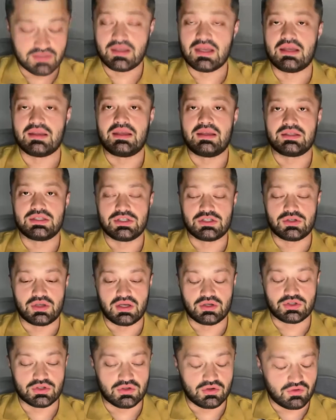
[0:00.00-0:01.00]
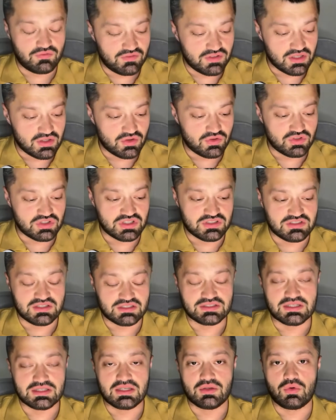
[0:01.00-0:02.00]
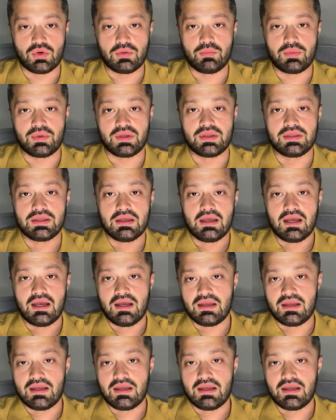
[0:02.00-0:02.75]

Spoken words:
and the destruction of their logistics and equipment,